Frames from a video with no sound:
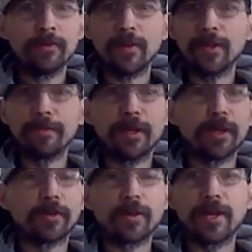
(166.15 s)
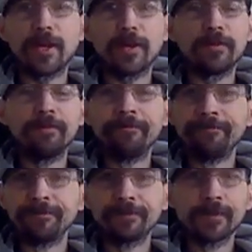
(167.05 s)
raspberry cran,
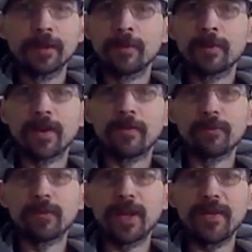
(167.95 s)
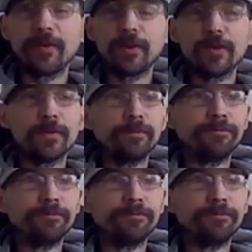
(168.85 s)
whatever, whatever.